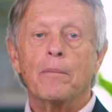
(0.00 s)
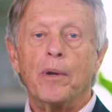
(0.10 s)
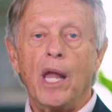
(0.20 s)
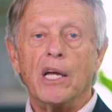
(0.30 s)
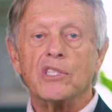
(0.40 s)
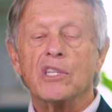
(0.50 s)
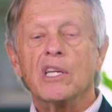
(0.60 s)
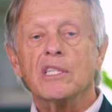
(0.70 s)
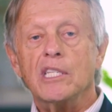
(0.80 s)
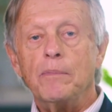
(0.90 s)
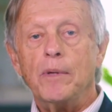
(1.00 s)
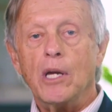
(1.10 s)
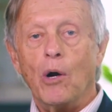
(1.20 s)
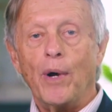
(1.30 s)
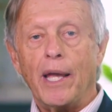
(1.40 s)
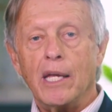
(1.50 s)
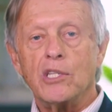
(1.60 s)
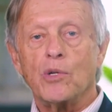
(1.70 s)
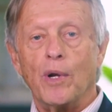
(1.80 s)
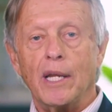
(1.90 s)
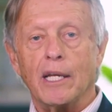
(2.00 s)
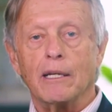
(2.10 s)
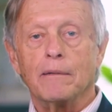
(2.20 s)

plus DPOAE screening.